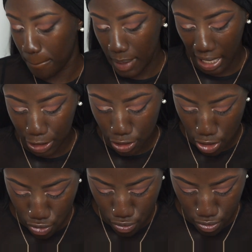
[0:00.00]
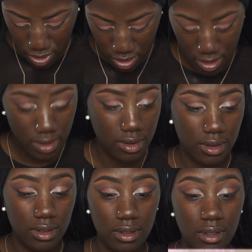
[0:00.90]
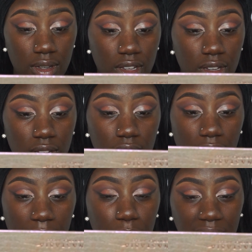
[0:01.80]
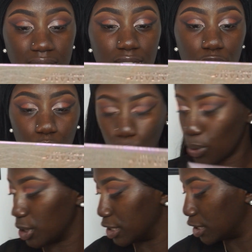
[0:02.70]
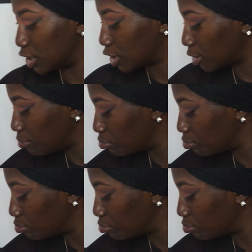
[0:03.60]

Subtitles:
like nude, and mine looks orange,